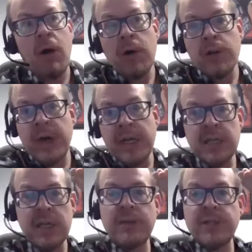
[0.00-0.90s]
all the way
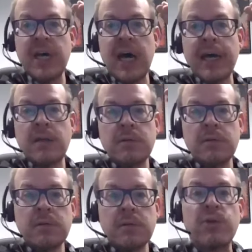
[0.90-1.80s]
to the other side.
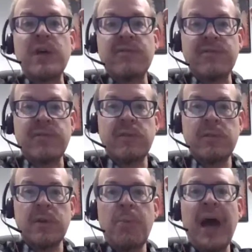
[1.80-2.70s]
Grief,
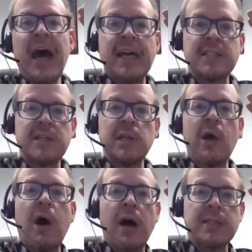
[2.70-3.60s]
the past,
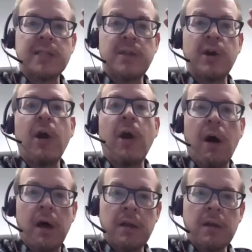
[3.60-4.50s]
loss, they're
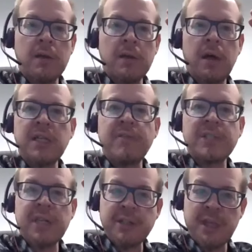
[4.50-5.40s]
gone. I'll
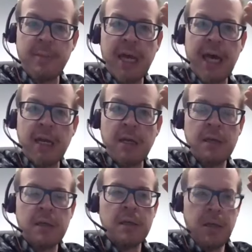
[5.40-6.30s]
never touch them again.
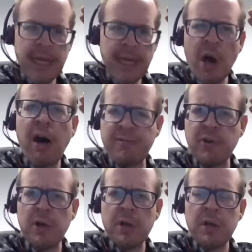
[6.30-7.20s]
It's
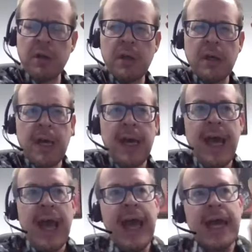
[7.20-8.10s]
awful.
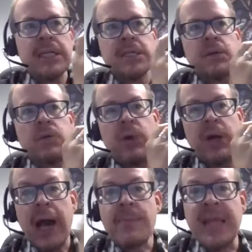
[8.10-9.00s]
And
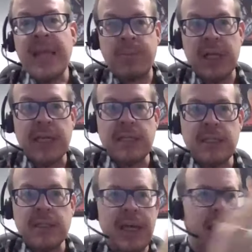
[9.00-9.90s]
when I'm in that
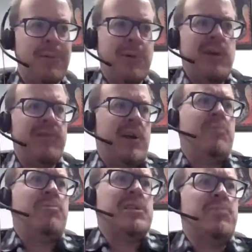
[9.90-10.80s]
place, and again, I'm a grief
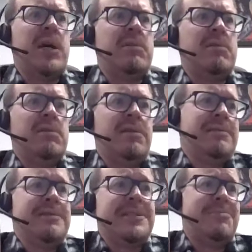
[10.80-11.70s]
therapist, but
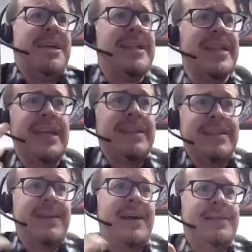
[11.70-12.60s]
doesn't mean that
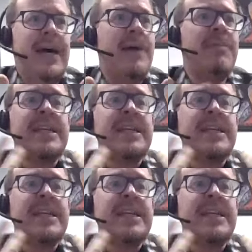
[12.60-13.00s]
I'm